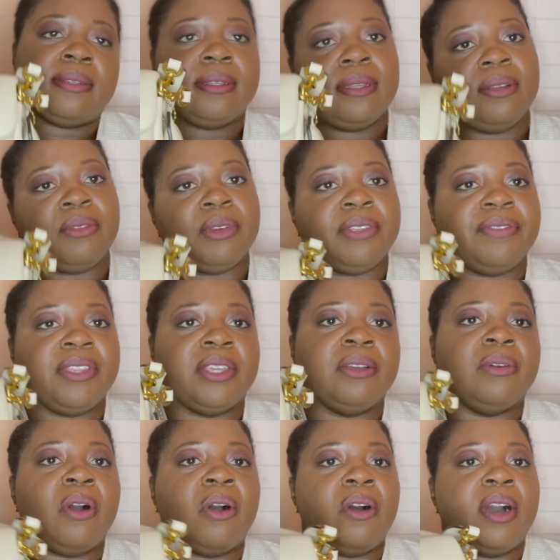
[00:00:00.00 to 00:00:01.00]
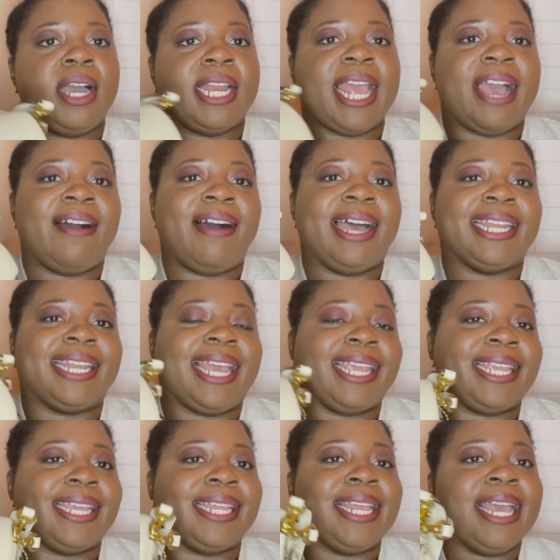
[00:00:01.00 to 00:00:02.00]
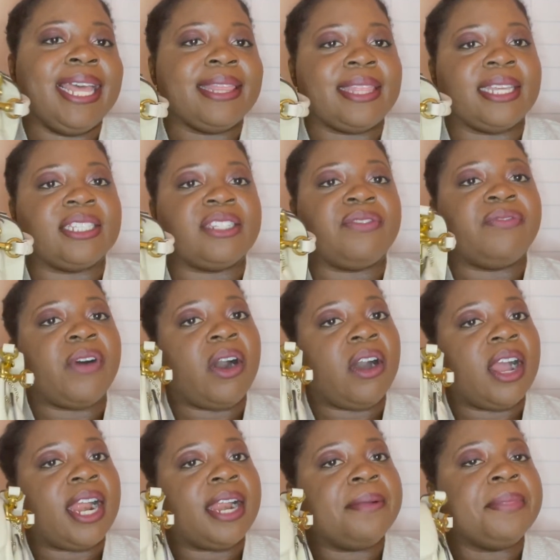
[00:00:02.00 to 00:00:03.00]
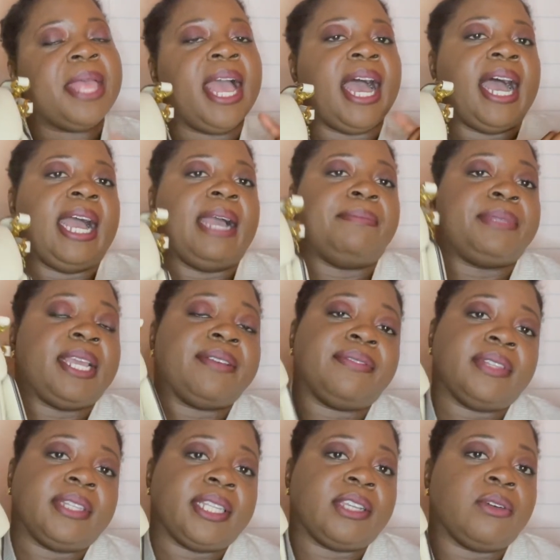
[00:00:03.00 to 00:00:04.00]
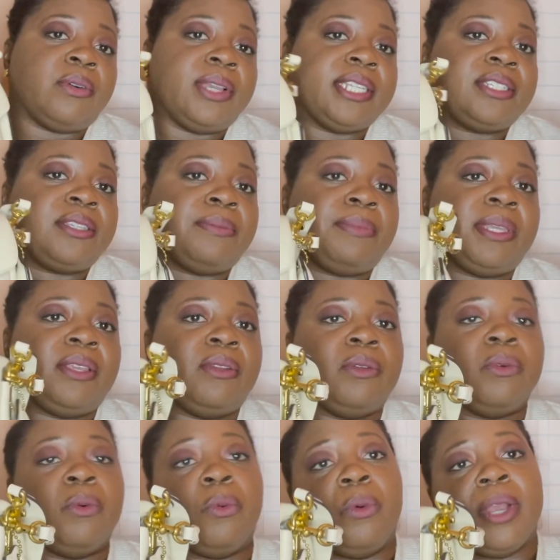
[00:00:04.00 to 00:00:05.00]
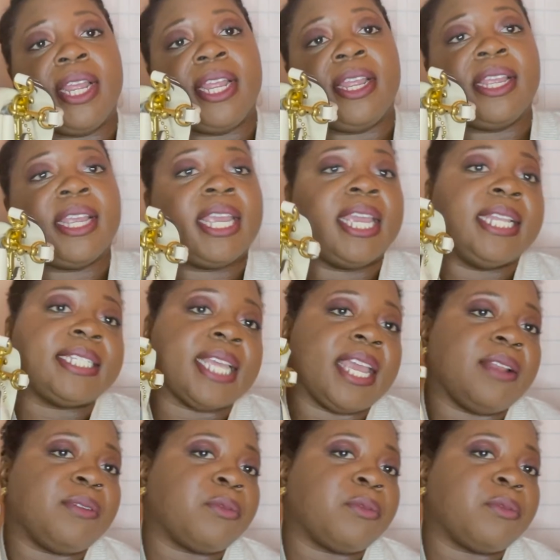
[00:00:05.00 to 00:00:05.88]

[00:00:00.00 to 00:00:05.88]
review on how I like it thus far. I'm definitely going to be wearing it and